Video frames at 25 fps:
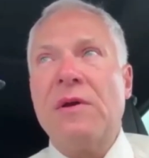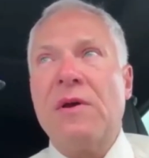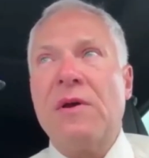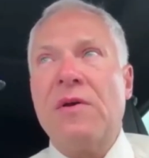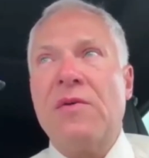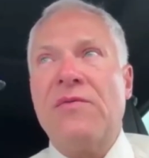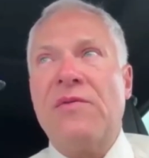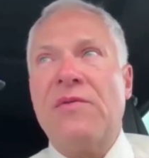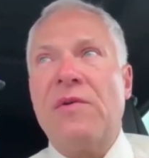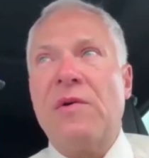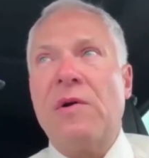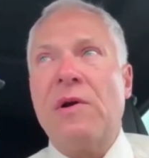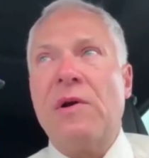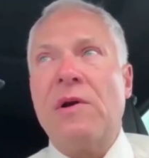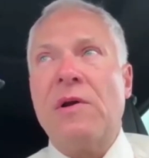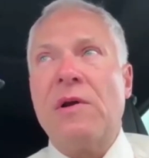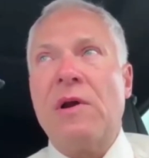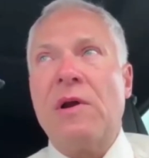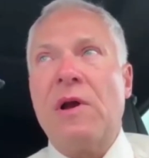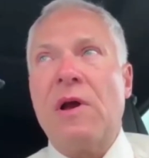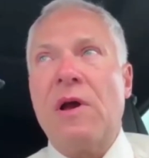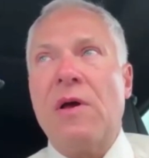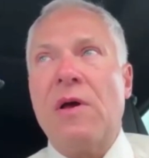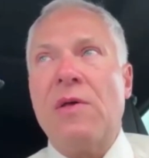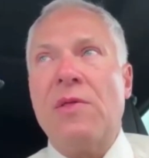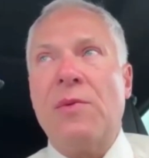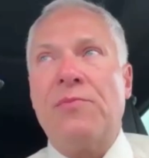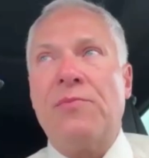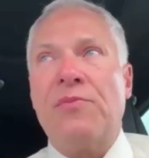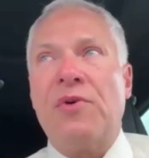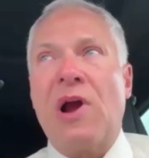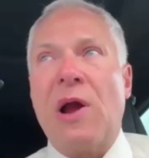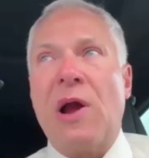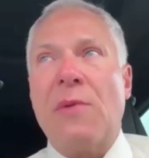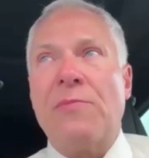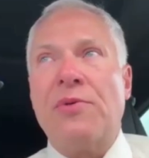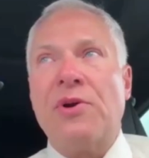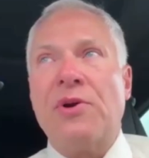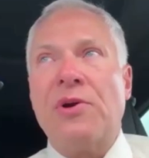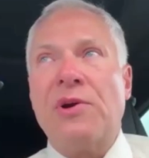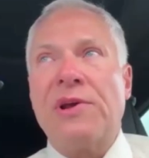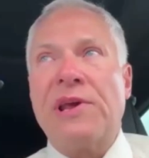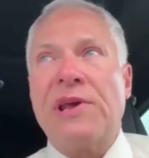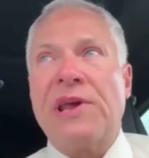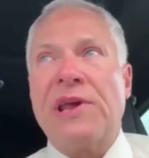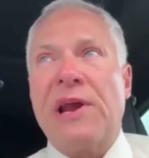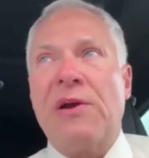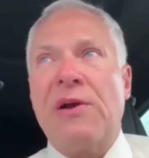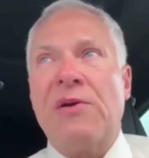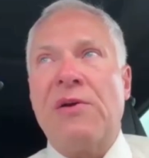for the proper
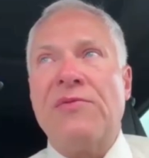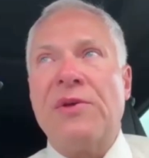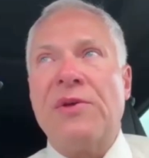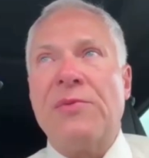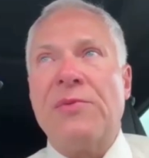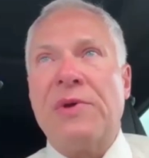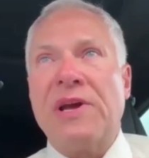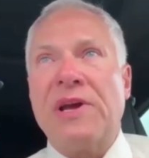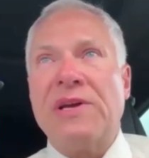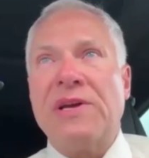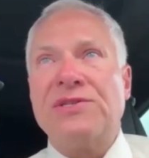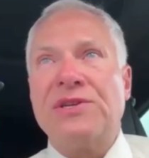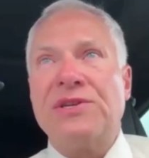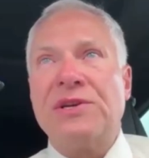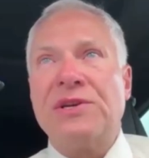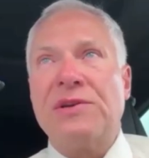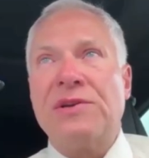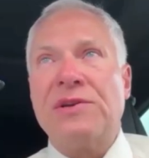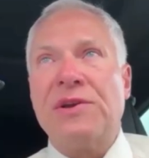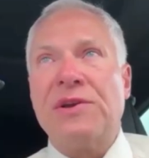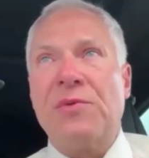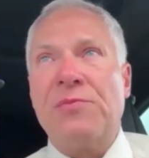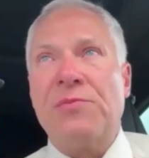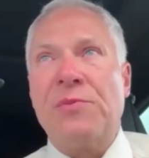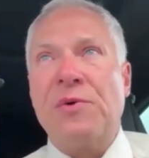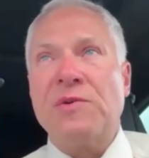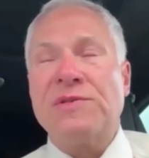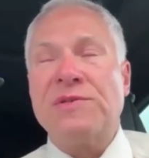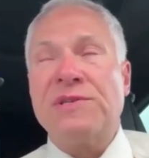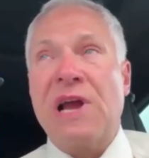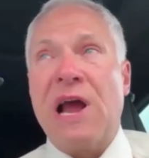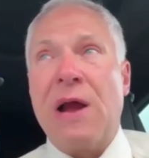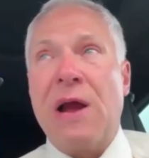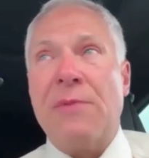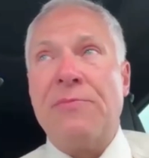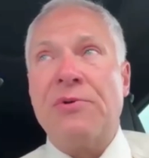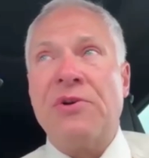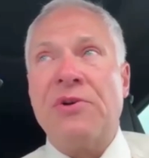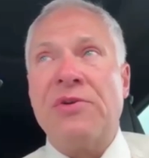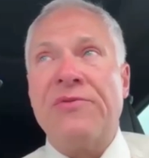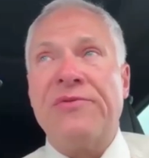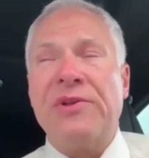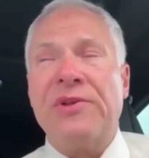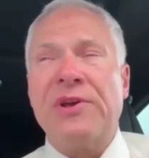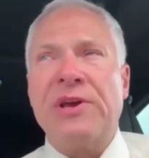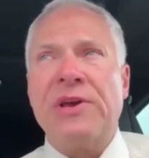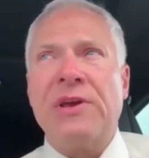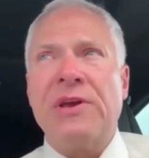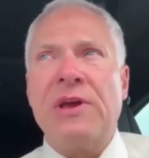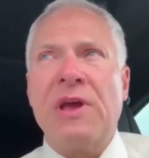care of the patient
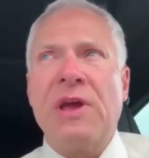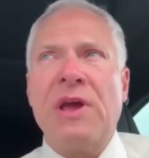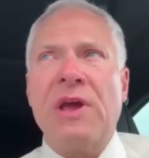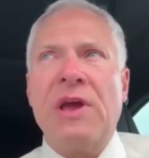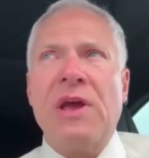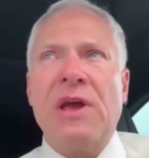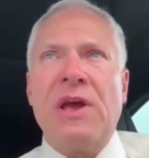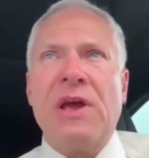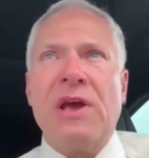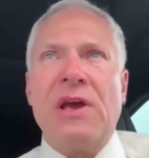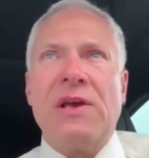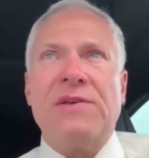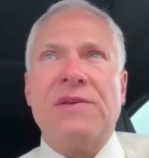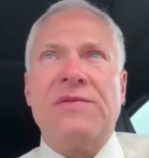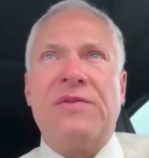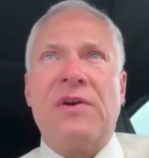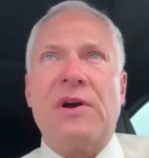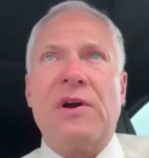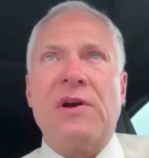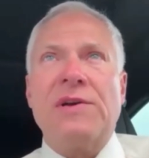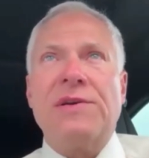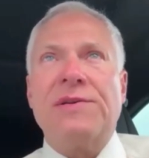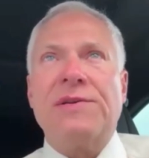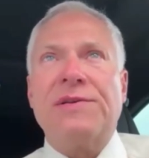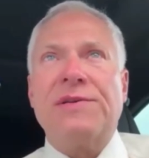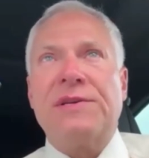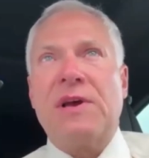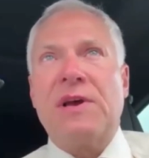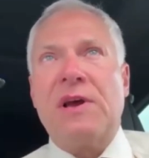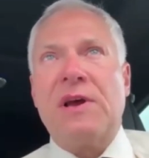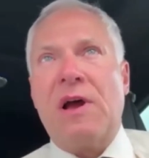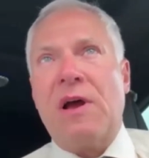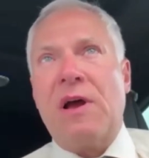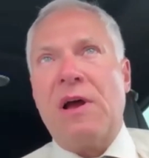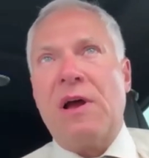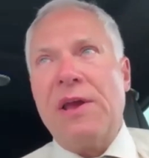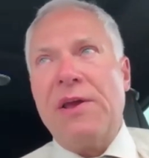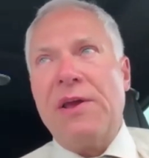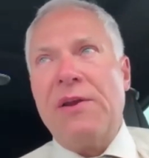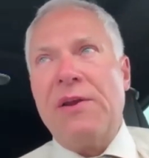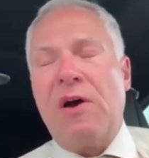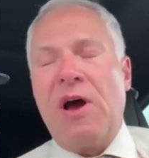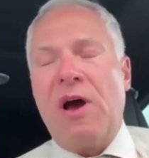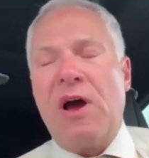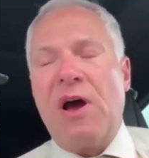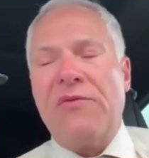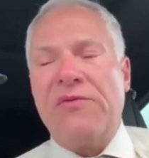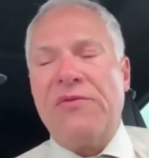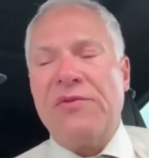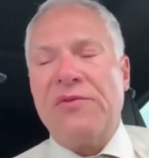postoperatively. As far as
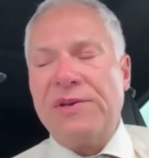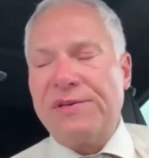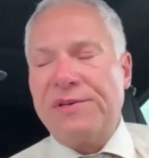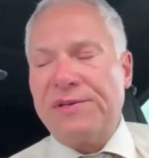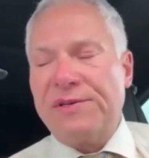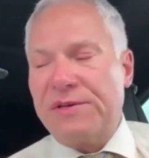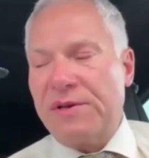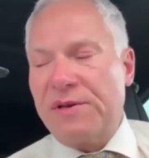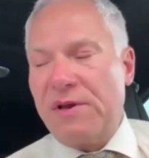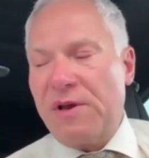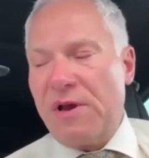in-office